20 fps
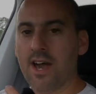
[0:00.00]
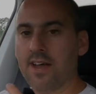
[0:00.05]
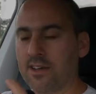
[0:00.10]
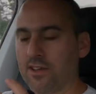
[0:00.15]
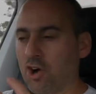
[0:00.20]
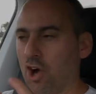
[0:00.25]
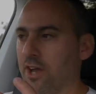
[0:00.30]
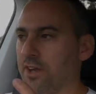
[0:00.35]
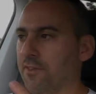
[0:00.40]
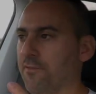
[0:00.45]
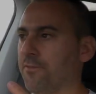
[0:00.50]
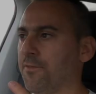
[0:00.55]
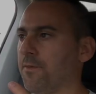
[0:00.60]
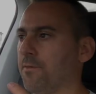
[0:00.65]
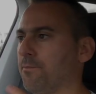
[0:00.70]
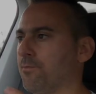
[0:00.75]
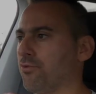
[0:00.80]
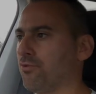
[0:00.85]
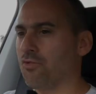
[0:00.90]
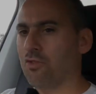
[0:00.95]
kind of
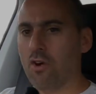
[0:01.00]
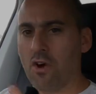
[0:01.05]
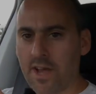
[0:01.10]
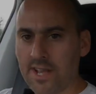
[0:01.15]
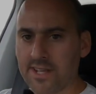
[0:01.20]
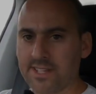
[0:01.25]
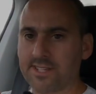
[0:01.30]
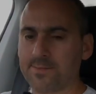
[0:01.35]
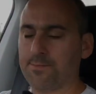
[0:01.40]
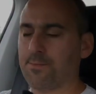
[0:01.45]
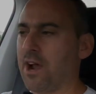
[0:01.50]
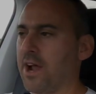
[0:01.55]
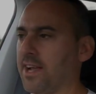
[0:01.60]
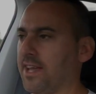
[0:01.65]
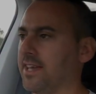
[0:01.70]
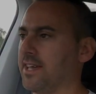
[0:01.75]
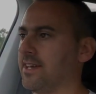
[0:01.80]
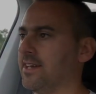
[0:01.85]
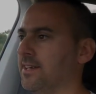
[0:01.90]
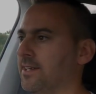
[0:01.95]
price
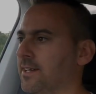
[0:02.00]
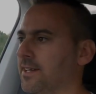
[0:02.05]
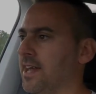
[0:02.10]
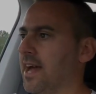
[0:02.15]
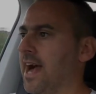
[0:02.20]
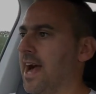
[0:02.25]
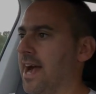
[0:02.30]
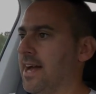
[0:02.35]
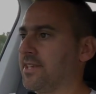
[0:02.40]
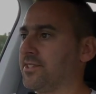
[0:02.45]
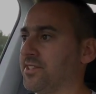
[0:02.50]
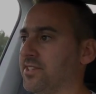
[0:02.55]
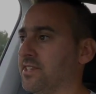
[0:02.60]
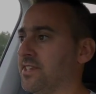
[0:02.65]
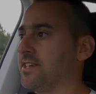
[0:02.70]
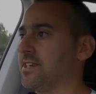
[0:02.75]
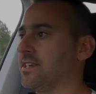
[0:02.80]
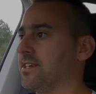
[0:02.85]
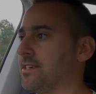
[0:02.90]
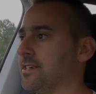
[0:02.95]
bracket as
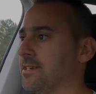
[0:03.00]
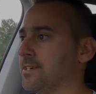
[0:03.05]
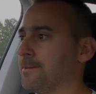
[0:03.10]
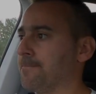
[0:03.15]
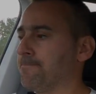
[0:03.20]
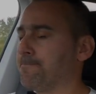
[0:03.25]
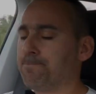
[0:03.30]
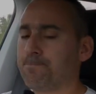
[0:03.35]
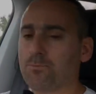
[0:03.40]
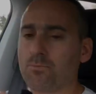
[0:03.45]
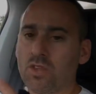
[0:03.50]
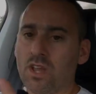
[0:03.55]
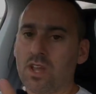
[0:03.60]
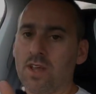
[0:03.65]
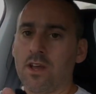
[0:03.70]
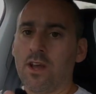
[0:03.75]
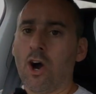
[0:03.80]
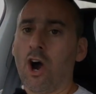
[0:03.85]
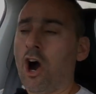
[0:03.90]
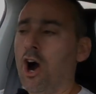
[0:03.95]
the
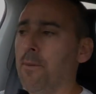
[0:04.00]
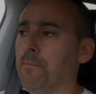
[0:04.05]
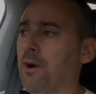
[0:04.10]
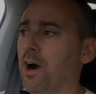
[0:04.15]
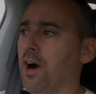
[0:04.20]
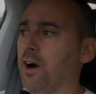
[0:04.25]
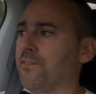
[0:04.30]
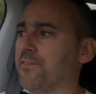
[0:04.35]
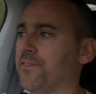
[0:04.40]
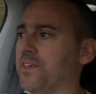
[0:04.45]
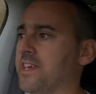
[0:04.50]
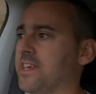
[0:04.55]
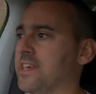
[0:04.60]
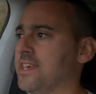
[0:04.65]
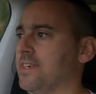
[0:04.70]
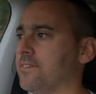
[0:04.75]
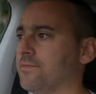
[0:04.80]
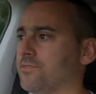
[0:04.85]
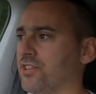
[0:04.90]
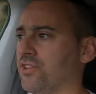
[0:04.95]
Abarth
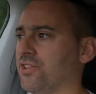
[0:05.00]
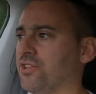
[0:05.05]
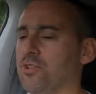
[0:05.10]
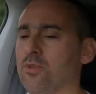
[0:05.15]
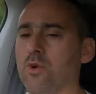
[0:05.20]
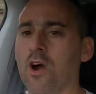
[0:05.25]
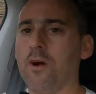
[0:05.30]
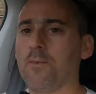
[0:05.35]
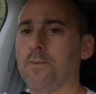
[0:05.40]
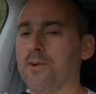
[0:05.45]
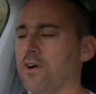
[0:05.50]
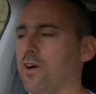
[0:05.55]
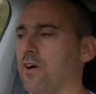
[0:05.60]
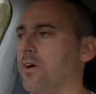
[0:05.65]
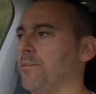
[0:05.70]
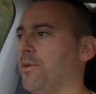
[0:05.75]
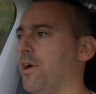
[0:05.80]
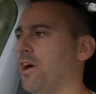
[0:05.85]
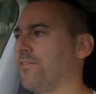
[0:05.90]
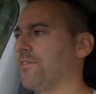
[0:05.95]
E, so the new
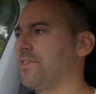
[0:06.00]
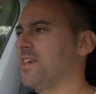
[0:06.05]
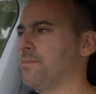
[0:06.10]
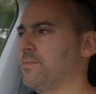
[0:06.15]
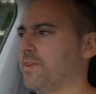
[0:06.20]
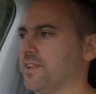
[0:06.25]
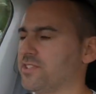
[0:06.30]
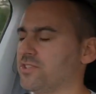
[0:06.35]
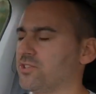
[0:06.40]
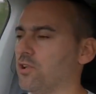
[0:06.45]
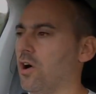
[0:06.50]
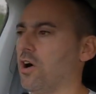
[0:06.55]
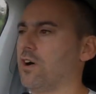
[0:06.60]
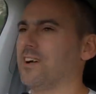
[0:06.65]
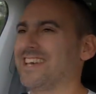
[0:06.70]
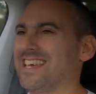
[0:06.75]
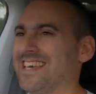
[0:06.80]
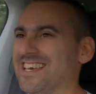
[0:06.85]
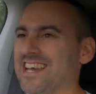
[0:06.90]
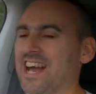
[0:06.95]
Abarth E, but it's got
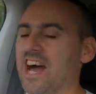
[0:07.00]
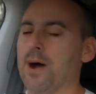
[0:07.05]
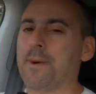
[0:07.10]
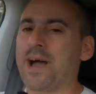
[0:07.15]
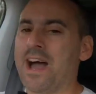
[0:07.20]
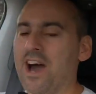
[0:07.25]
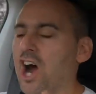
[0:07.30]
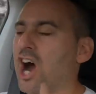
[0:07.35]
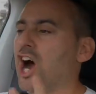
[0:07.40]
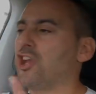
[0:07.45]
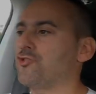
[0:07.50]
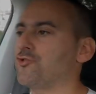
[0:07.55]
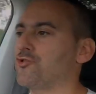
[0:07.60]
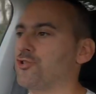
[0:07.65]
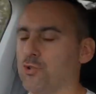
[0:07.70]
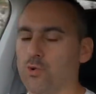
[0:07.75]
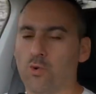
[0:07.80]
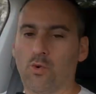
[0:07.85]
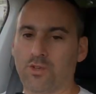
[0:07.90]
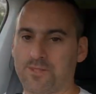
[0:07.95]
about
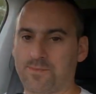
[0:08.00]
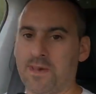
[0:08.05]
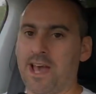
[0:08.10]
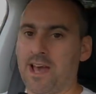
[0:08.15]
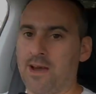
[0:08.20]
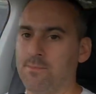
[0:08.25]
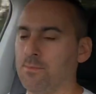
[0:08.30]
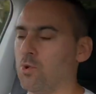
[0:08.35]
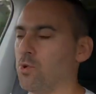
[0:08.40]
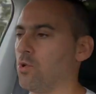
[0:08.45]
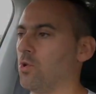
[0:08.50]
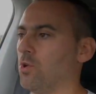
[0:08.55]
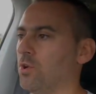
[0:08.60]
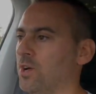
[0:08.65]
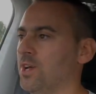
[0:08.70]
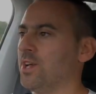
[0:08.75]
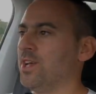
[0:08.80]
100 horsepower more,